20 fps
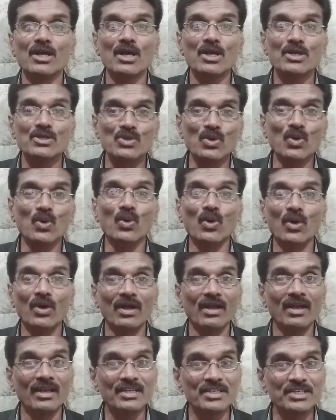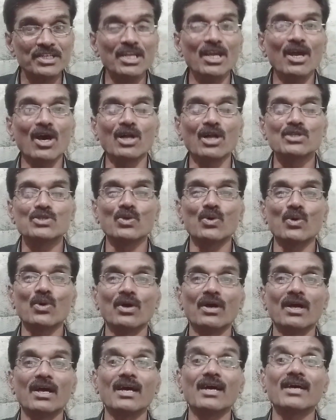So she also
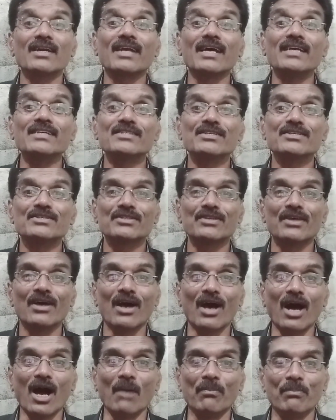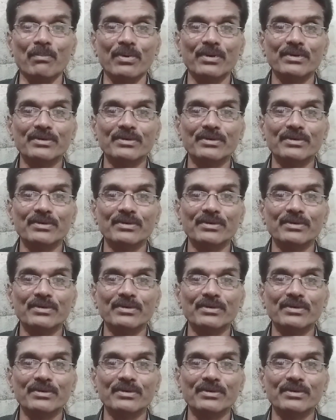rises up.